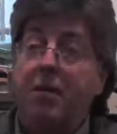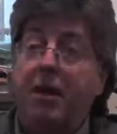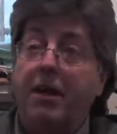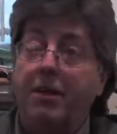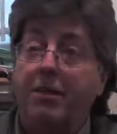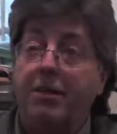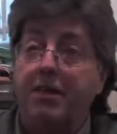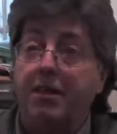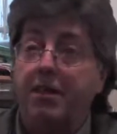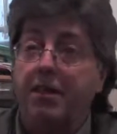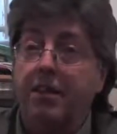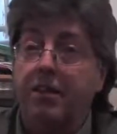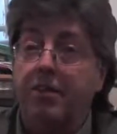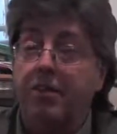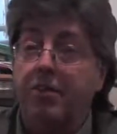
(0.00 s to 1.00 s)
I had
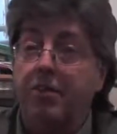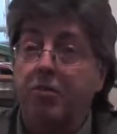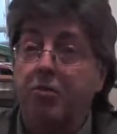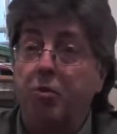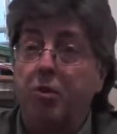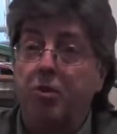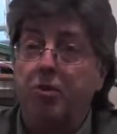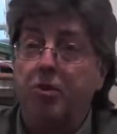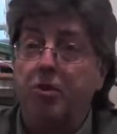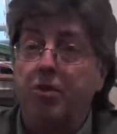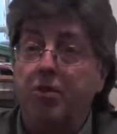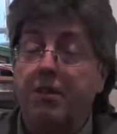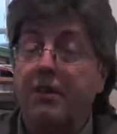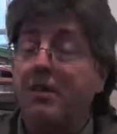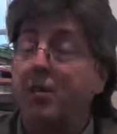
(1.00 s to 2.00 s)
to do all sorts of things.